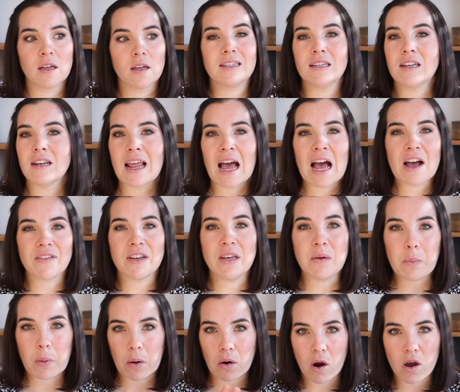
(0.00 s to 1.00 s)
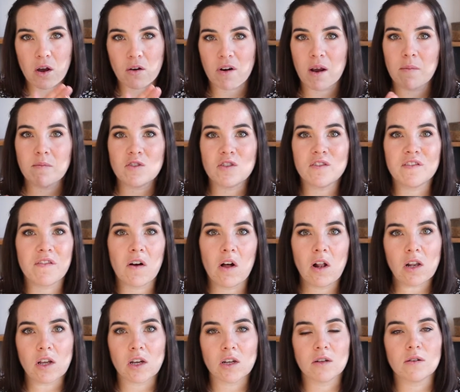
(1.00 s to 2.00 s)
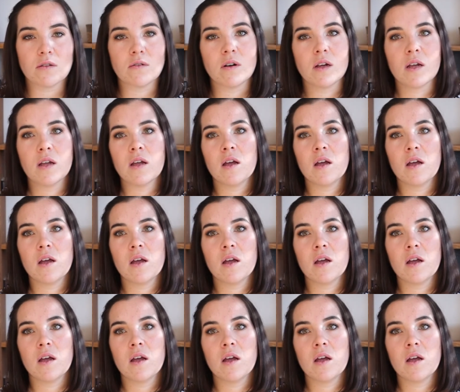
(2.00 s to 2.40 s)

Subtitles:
Didn't have any program to follow.